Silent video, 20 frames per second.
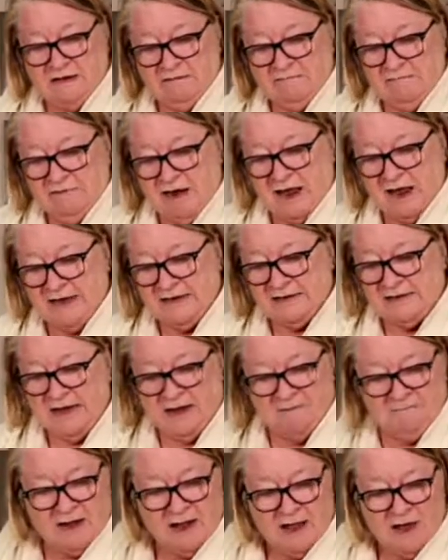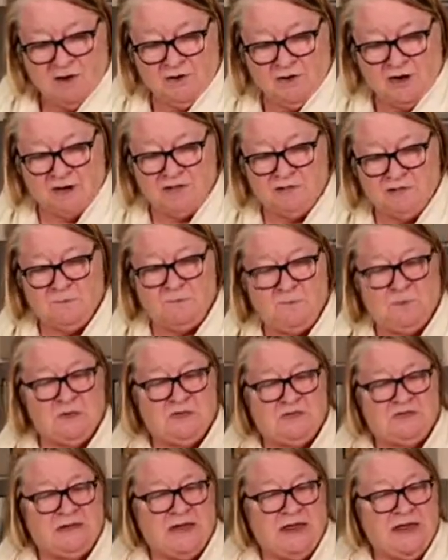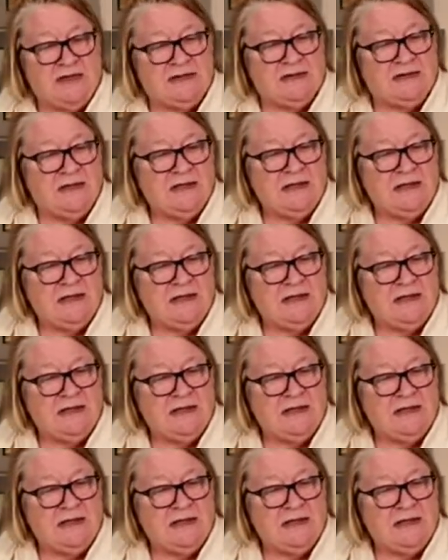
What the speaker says: Right, I'm now going to put in,